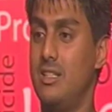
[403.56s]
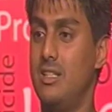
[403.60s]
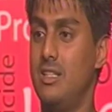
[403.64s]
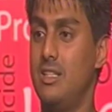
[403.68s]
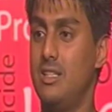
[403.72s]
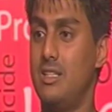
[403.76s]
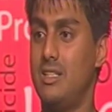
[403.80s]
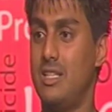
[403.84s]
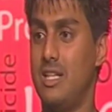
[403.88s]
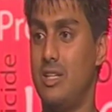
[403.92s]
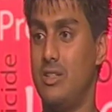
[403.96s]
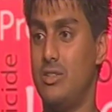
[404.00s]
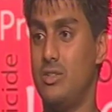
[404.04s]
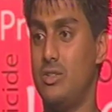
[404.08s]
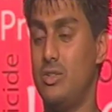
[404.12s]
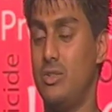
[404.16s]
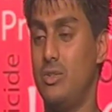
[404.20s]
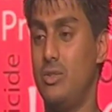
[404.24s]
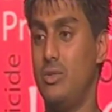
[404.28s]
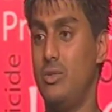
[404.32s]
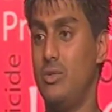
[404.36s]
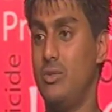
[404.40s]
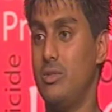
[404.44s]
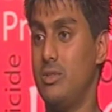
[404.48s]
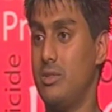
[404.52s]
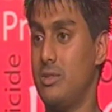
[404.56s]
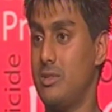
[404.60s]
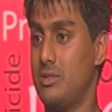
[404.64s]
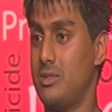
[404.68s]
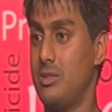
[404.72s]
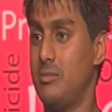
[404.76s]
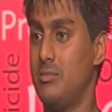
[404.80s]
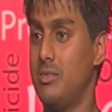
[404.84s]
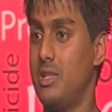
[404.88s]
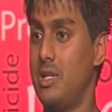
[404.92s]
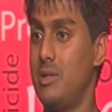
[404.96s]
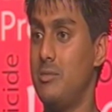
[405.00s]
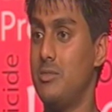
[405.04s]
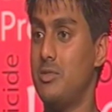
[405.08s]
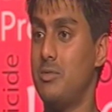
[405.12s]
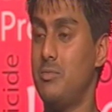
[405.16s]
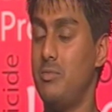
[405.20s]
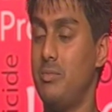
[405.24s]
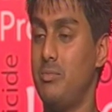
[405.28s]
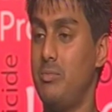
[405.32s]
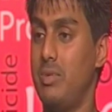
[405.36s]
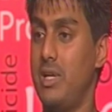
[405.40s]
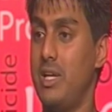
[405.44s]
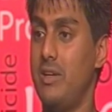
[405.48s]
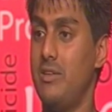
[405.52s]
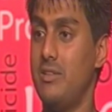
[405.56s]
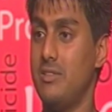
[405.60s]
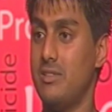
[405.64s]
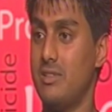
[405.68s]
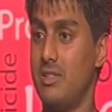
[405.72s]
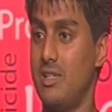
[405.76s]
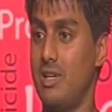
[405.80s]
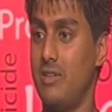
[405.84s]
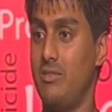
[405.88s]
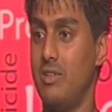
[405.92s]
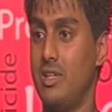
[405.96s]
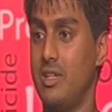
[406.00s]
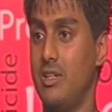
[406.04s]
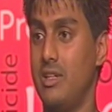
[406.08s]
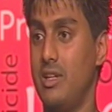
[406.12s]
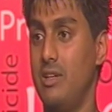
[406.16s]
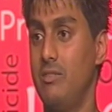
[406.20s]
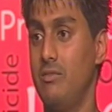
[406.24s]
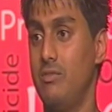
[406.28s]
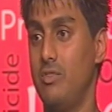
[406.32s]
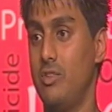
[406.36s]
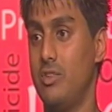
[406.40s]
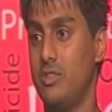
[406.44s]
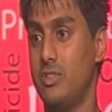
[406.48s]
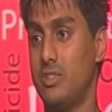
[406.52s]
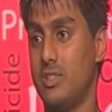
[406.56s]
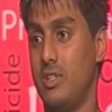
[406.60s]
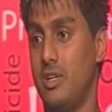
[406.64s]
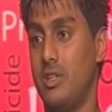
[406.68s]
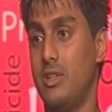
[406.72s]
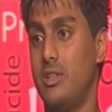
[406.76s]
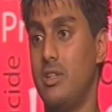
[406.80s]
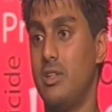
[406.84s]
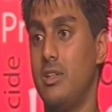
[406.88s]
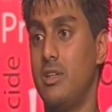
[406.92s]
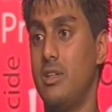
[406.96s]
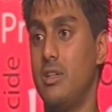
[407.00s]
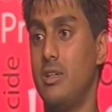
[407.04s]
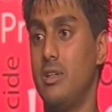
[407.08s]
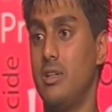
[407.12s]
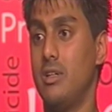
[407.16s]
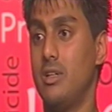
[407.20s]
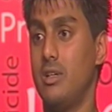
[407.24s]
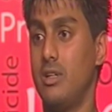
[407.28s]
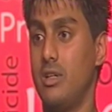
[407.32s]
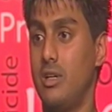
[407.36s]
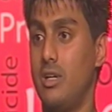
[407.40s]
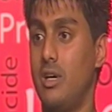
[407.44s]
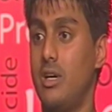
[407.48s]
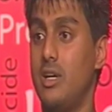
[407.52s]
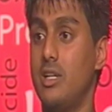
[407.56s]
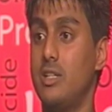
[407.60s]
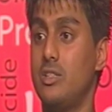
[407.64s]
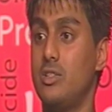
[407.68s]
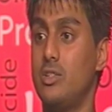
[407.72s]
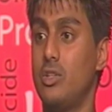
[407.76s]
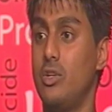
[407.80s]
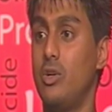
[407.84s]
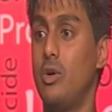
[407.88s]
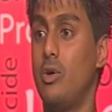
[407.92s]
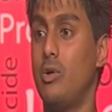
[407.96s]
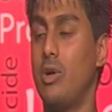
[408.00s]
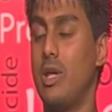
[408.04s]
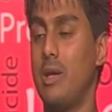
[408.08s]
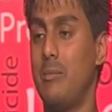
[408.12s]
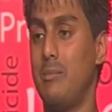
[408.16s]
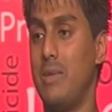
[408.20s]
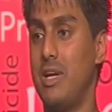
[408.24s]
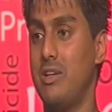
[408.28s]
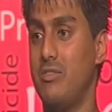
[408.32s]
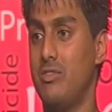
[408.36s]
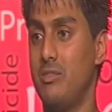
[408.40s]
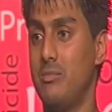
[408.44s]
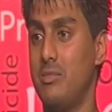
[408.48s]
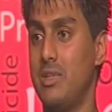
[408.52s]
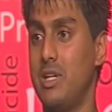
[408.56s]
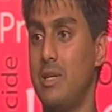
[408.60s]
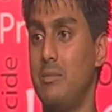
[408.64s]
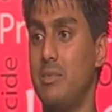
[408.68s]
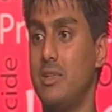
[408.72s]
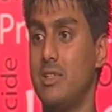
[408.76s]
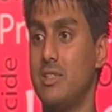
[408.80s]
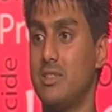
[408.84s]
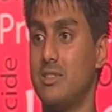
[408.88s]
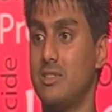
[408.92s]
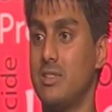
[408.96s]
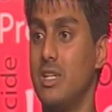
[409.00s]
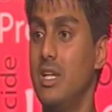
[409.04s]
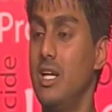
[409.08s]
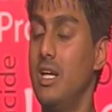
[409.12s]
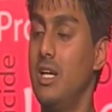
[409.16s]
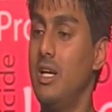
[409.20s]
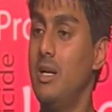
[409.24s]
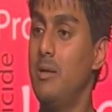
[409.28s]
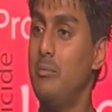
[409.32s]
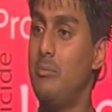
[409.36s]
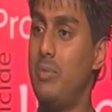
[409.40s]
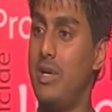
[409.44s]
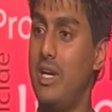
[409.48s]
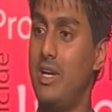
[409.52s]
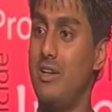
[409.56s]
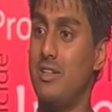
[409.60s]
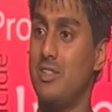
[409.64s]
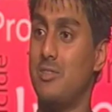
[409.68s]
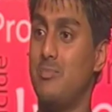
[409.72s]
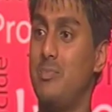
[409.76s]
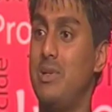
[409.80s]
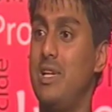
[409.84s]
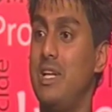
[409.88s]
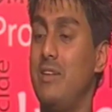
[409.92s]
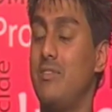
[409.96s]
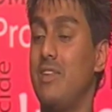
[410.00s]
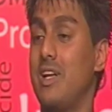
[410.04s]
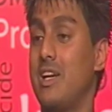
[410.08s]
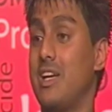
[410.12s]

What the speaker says: down to sometimes parents having the influence on the guy to go get married from there because parents believe that girls...